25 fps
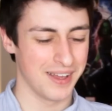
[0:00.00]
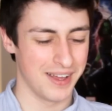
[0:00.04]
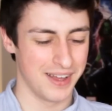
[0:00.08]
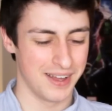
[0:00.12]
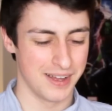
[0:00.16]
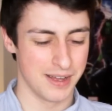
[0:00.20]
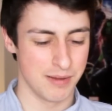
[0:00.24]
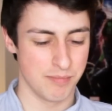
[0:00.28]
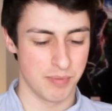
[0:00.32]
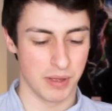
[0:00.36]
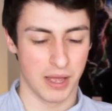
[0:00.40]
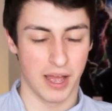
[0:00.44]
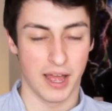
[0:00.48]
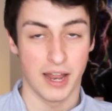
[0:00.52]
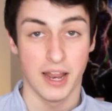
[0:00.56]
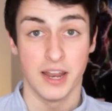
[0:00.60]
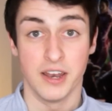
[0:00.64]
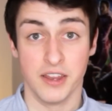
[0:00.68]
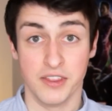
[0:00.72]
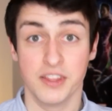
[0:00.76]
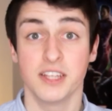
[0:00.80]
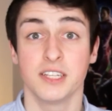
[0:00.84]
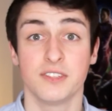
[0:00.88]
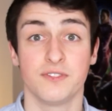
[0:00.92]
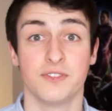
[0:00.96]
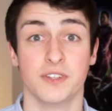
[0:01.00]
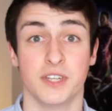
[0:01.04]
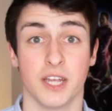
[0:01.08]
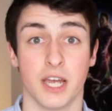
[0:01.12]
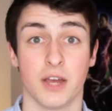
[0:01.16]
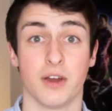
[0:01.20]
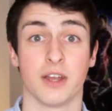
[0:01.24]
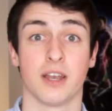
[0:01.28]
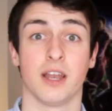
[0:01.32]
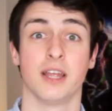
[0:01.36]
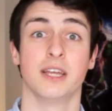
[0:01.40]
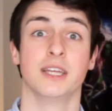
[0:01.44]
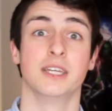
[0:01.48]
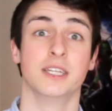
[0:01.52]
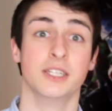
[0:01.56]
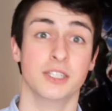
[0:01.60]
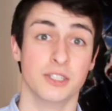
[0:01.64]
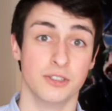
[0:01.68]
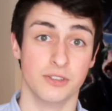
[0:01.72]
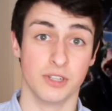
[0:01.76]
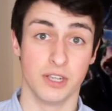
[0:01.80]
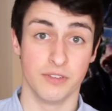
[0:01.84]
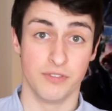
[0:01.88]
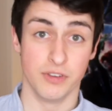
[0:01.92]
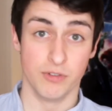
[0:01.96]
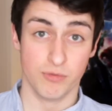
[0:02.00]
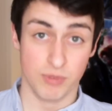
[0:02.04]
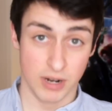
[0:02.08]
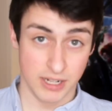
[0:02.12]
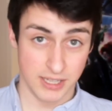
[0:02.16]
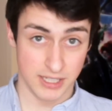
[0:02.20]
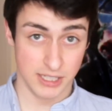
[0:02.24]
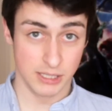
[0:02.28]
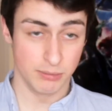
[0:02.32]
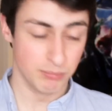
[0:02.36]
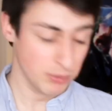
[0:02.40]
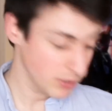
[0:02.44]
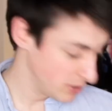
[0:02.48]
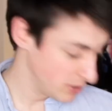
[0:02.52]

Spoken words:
But in this video, I'd like you, if you've read these